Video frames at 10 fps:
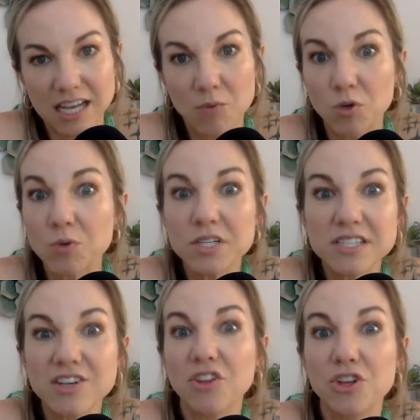And what do we
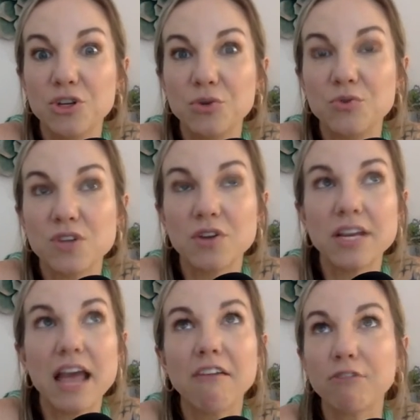see on the news?
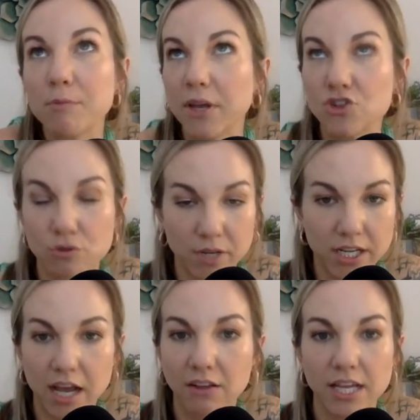Every major
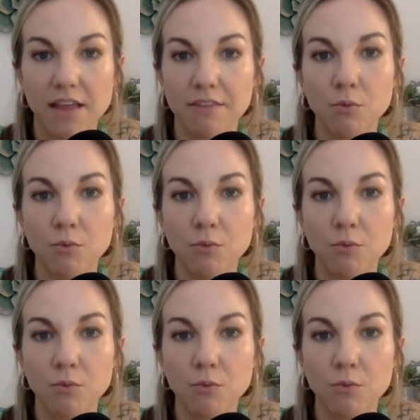media outlet,